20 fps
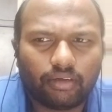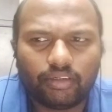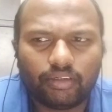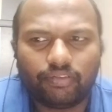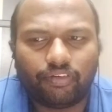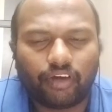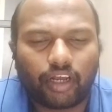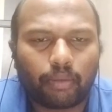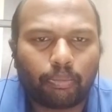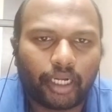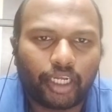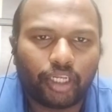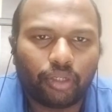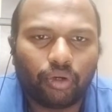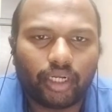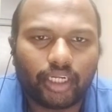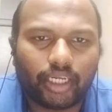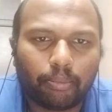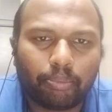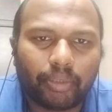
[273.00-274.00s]
for a
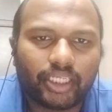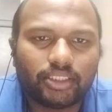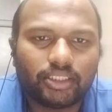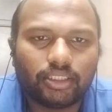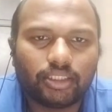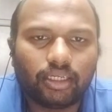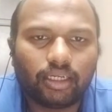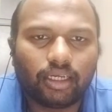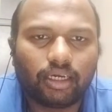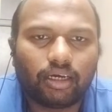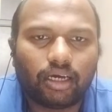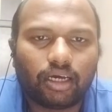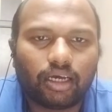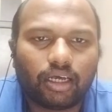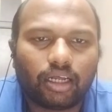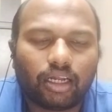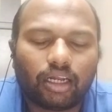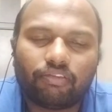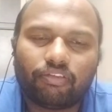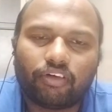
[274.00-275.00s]
particular temperature
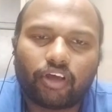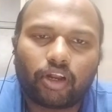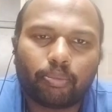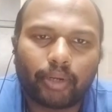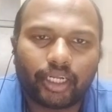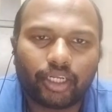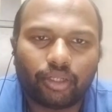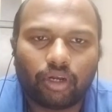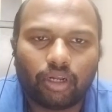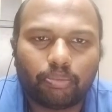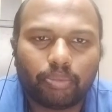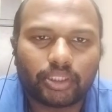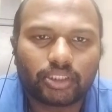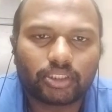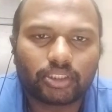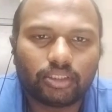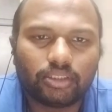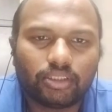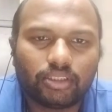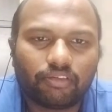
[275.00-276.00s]
for a particular
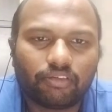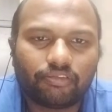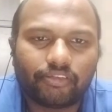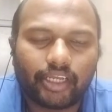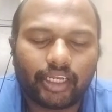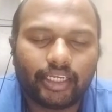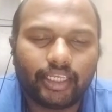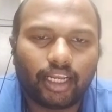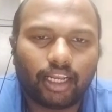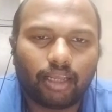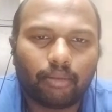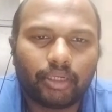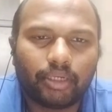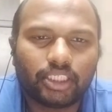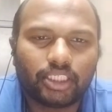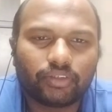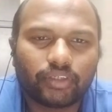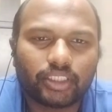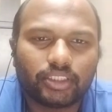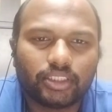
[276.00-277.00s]
percentage of any
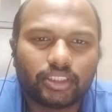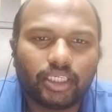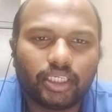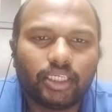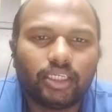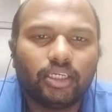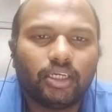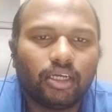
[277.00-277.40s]
element, you can say